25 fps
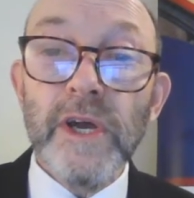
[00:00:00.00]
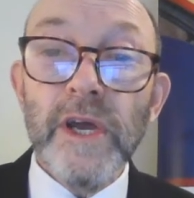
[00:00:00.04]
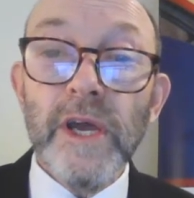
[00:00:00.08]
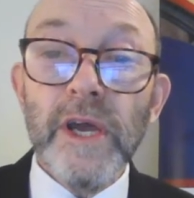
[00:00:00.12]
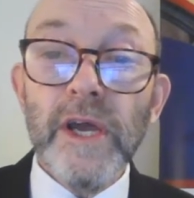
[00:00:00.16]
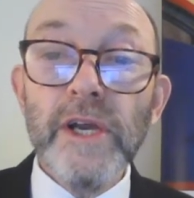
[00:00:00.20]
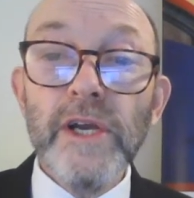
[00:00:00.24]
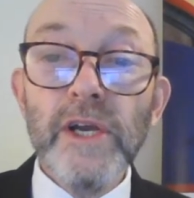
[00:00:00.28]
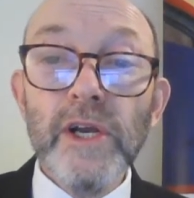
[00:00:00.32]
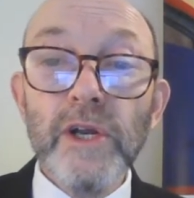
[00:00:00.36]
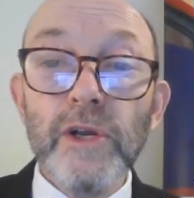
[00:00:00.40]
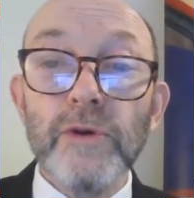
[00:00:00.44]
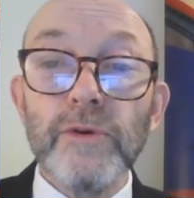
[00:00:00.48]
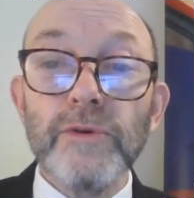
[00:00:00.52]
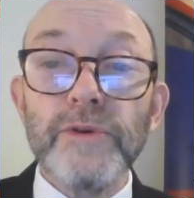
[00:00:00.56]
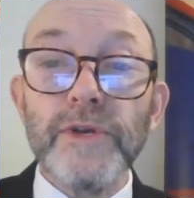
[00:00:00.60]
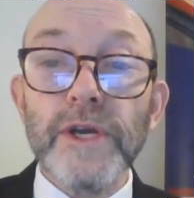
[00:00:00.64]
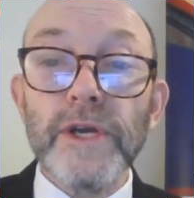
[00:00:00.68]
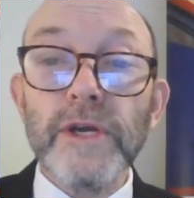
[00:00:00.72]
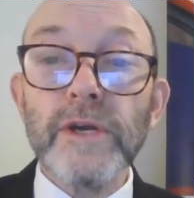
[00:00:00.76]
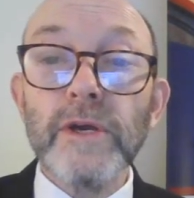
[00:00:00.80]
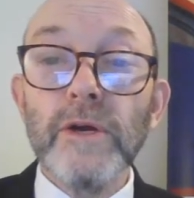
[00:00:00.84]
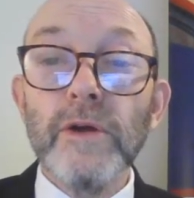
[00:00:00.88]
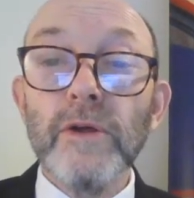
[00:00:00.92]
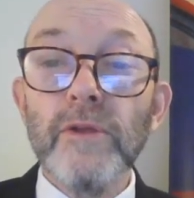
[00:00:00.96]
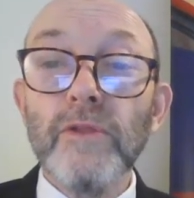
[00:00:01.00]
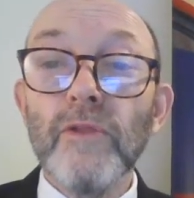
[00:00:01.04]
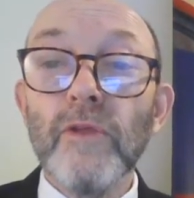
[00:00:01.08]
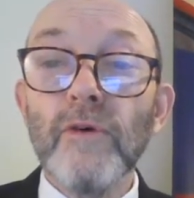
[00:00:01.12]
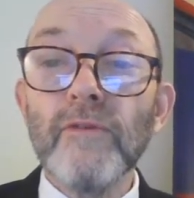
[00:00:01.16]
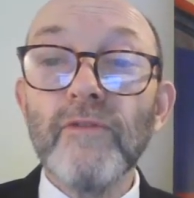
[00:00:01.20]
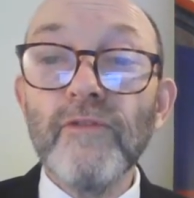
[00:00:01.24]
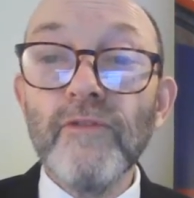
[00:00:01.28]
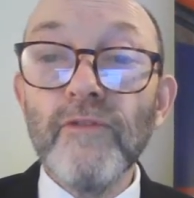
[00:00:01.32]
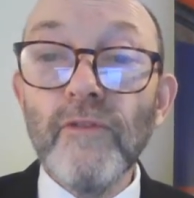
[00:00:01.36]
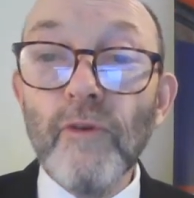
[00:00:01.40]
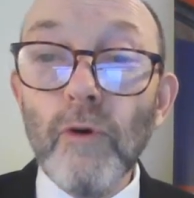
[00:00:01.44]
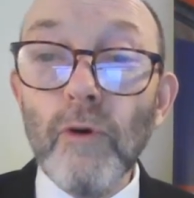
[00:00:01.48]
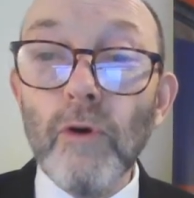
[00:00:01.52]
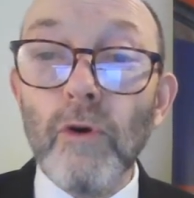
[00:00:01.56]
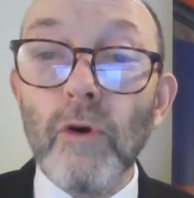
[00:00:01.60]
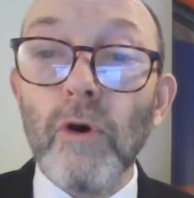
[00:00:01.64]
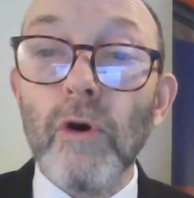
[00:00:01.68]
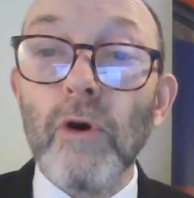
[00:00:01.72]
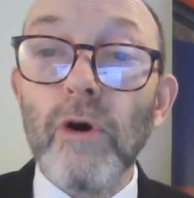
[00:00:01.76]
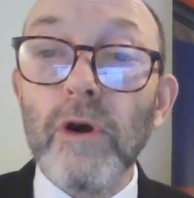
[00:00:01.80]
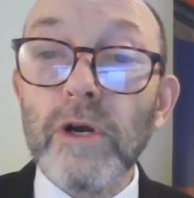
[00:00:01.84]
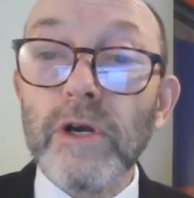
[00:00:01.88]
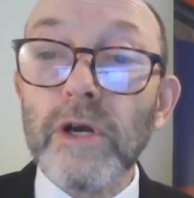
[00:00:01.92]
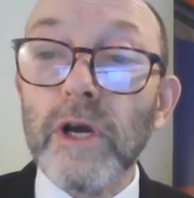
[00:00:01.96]
including the
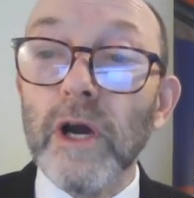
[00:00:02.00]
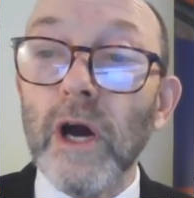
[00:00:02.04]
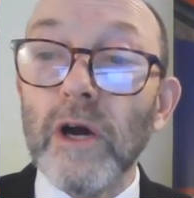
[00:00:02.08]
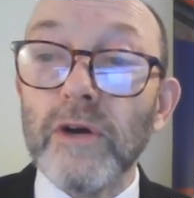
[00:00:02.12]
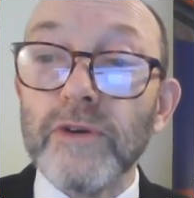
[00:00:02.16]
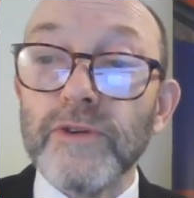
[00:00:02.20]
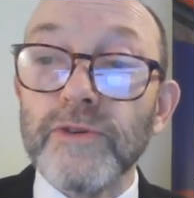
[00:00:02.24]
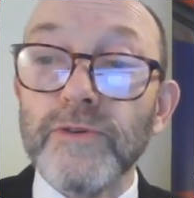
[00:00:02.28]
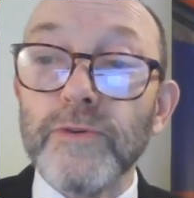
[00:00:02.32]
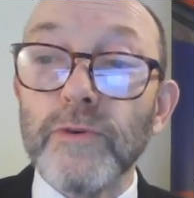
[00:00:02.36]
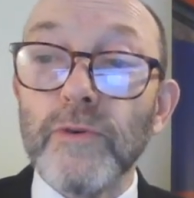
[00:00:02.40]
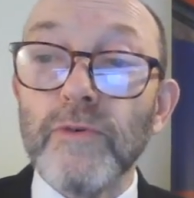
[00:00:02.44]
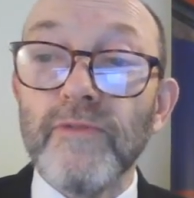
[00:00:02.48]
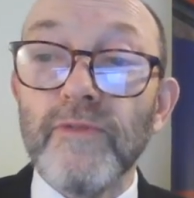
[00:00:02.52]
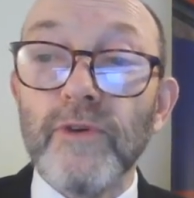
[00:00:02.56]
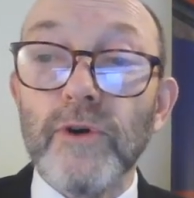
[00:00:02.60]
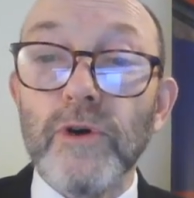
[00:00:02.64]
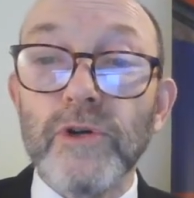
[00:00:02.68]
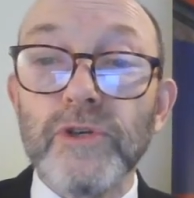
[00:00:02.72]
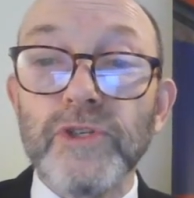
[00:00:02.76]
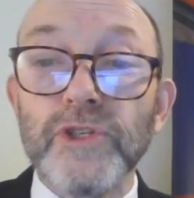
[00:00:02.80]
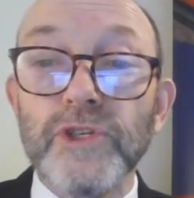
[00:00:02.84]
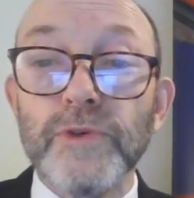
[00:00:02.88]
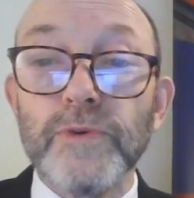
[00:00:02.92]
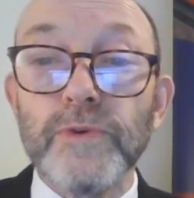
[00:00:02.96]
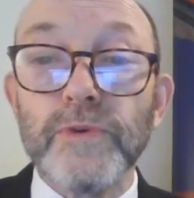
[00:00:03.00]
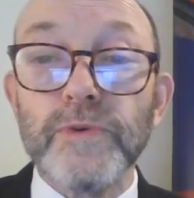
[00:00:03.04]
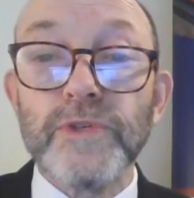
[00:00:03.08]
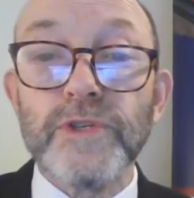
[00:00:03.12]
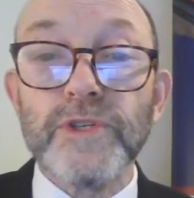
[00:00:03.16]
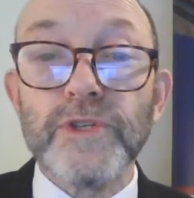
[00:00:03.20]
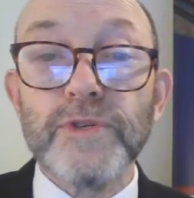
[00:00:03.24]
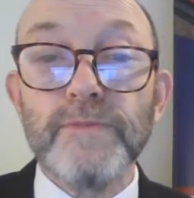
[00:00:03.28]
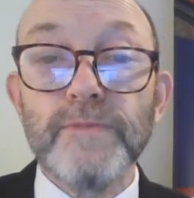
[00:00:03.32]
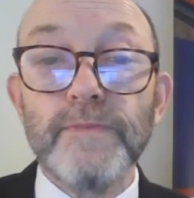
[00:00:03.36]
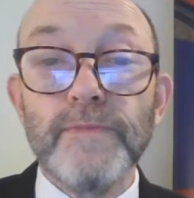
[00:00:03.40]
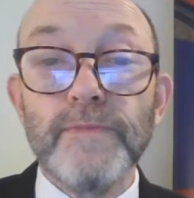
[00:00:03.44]
four cardinal virtues.